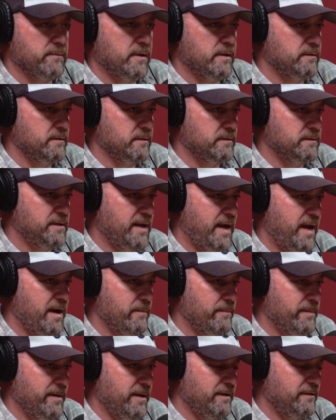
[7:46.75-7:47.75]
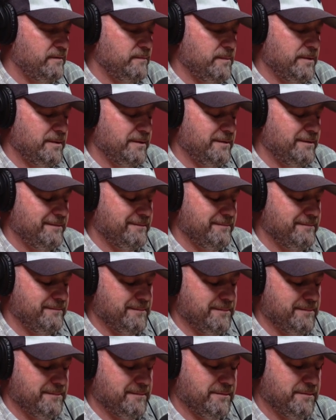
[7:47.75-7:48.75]
Right? Yeah, okay. Chatterbaits, chatterbaits.
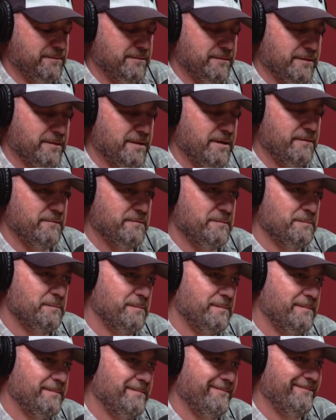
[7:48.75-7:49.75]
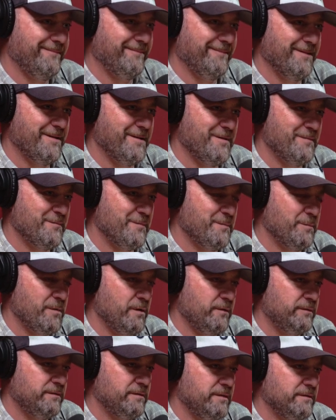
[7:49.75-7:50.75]
All right. Love them. Okay. Love them.
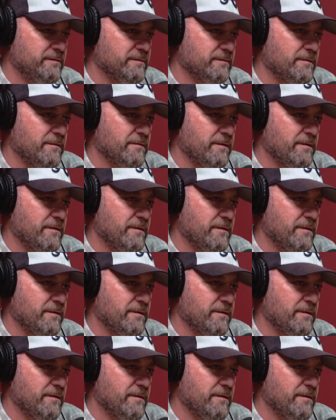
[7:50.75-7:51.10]
Those things are